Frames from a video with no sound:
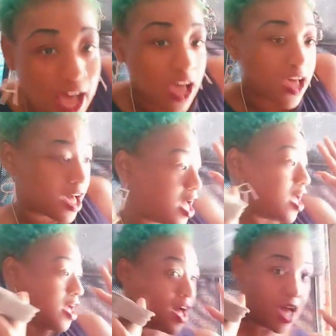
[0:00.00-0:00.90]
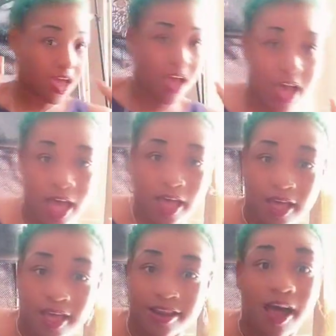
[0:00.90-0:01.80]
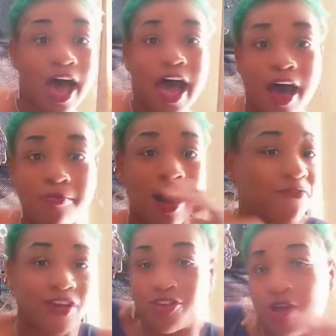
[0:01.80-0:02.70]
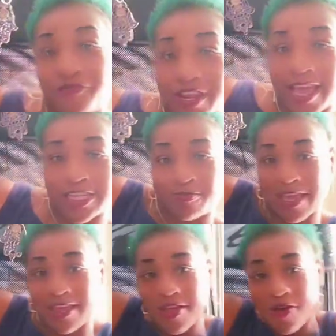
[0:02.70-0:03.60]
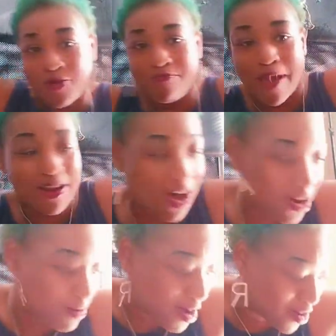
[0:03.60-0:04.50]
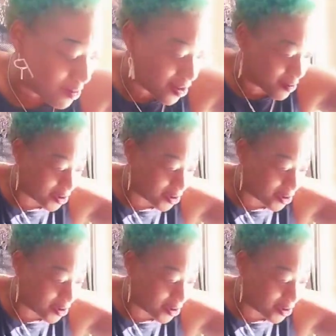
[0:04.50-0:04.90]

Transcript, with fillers: Uh, uh, uh, uh. No, motherfucker, you ain't finna catch me. We make hold up, hold up, hold up,